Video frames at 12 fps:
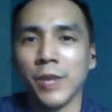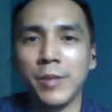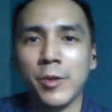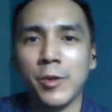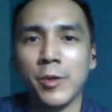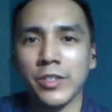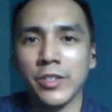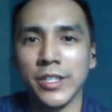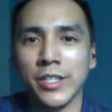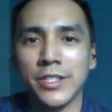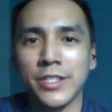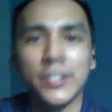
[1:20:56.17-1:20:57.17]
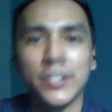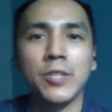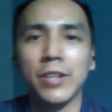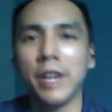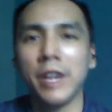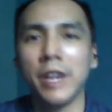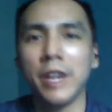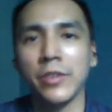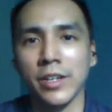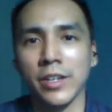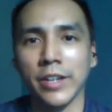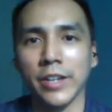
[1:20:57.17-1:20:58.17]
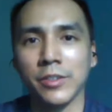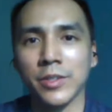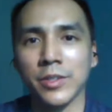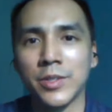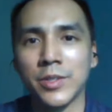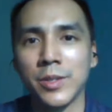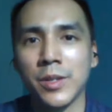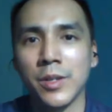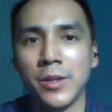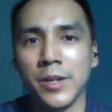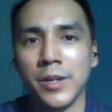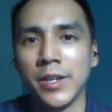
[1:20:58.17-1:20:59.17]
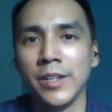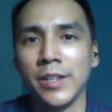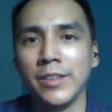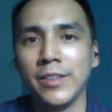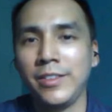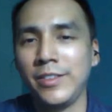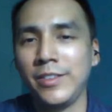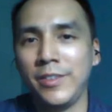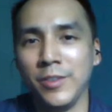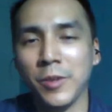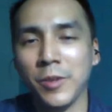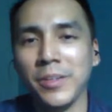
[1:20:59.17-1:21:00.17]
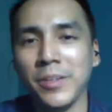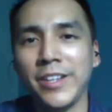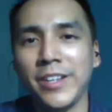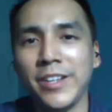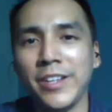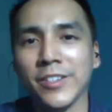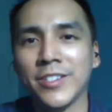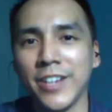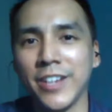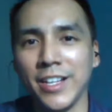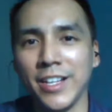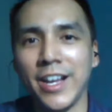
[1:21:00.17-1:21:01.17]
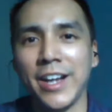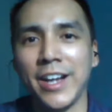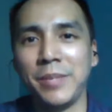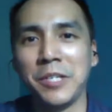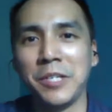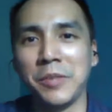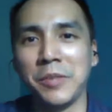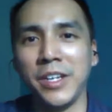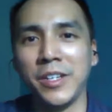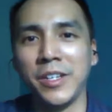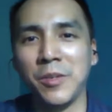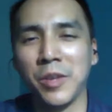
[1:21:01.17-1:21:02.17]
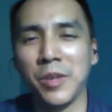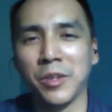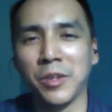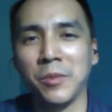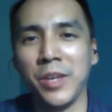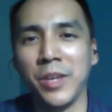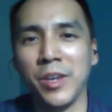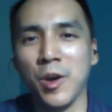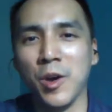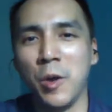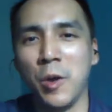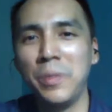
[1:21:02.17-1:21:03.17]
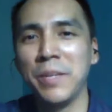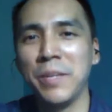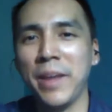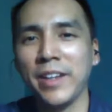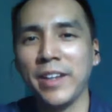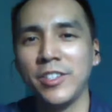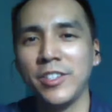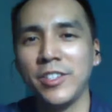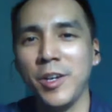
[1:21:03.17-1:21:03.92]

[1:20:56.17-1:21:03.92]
question is, since you and I are both collectors, normally there's a line between whether we open the packaging